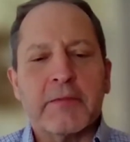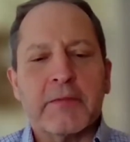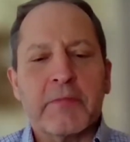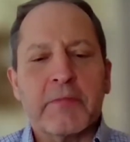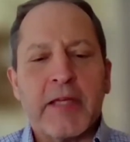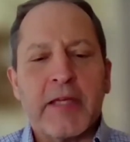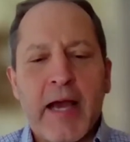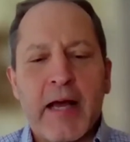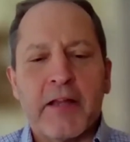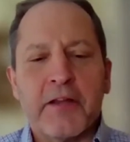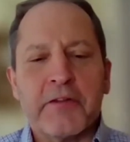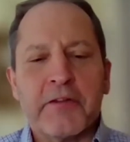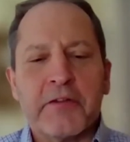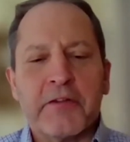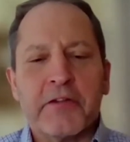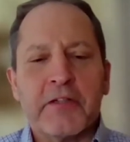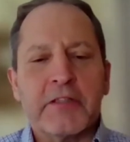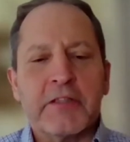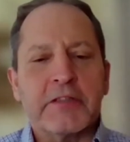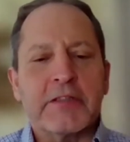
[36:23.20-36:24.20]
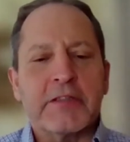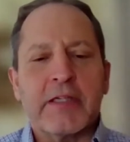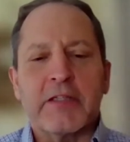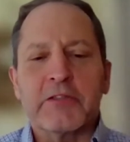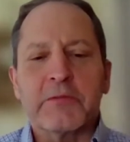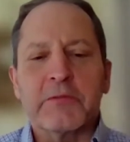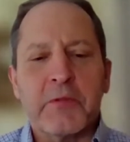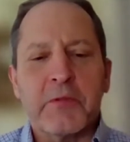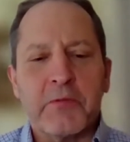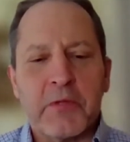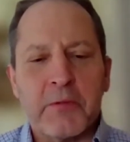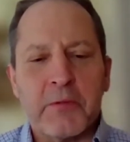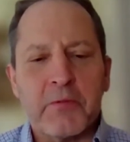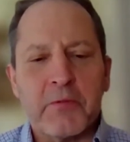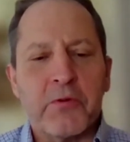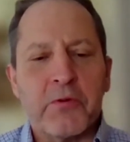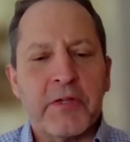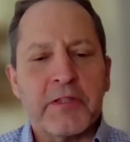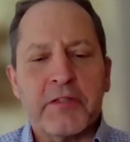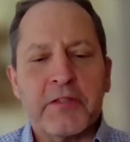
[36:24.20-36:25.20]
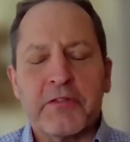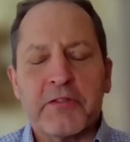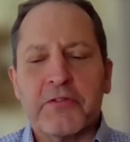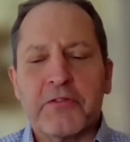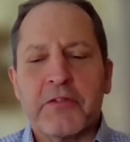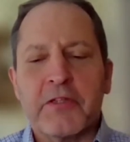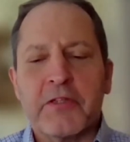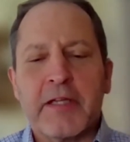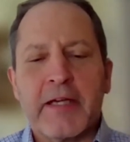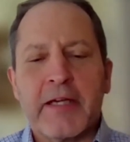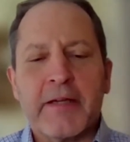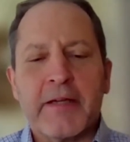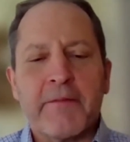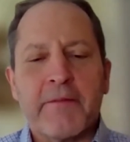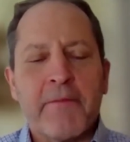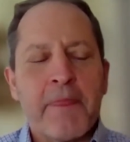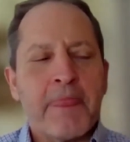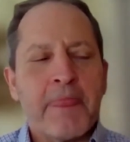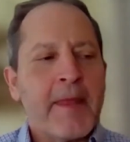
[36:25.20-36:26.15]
calendar and it tells me what I'm going to do today.